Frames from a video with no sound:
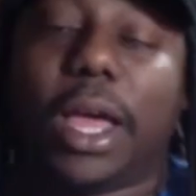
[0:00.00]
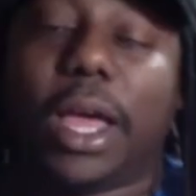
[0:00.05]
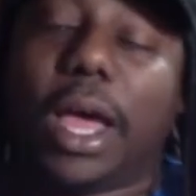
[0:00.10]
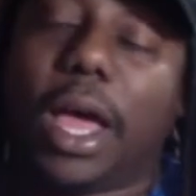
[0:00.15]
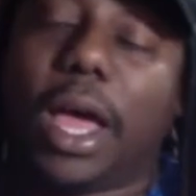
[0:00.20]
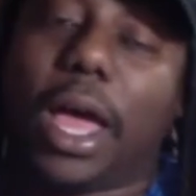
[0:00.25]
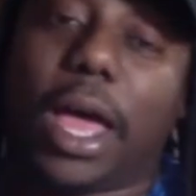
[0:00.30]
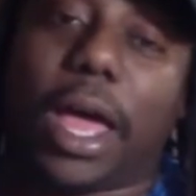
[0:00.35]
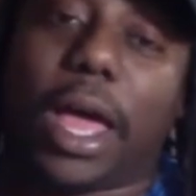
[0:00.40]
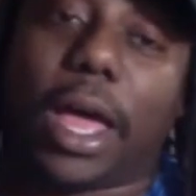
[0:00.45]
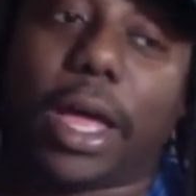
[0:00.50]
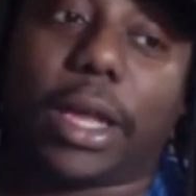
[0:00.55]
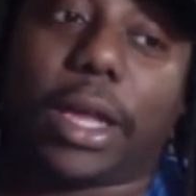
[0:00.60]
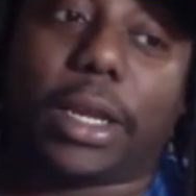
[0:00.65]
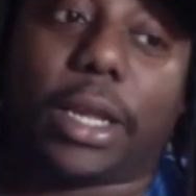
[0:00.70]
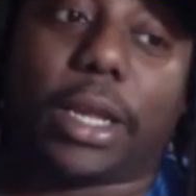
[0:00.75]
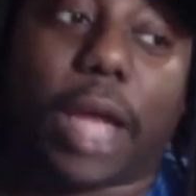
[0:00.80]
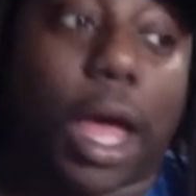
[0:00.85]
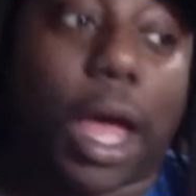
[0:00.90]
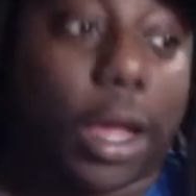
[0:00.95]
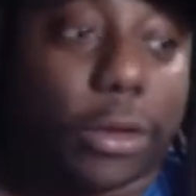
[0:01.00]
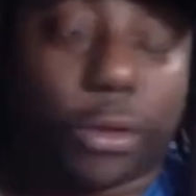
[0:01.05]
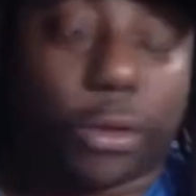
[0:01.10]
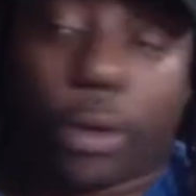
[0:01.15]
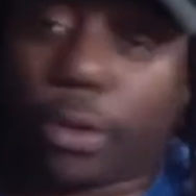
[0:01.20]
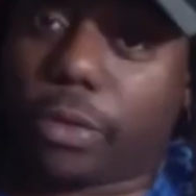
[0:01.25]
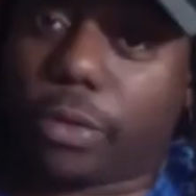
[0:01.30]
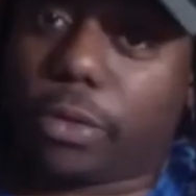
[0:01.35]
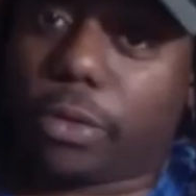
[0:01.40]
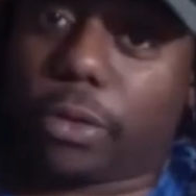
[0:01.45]
And I talk
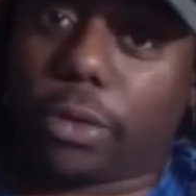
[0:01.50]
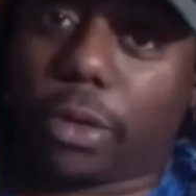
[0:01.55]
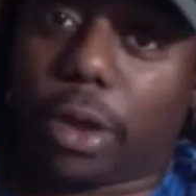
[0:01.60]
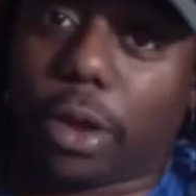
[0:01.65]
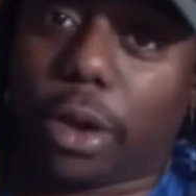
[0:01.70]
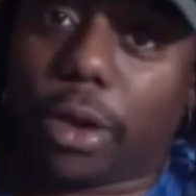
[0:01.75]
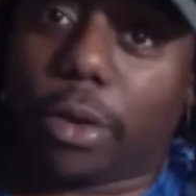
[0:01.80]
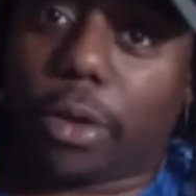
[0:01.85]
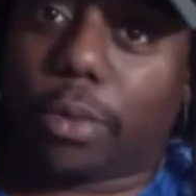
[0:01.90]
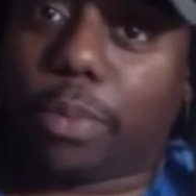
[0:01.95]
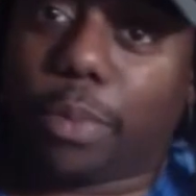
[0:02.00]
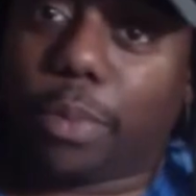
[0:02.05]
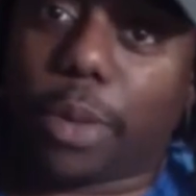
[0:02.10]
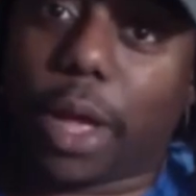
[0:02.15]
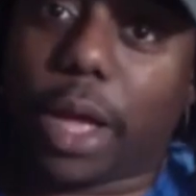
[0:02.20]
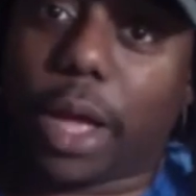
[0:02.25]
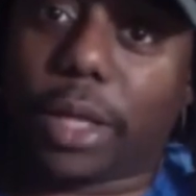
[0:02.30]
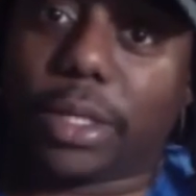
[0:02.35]
to our behind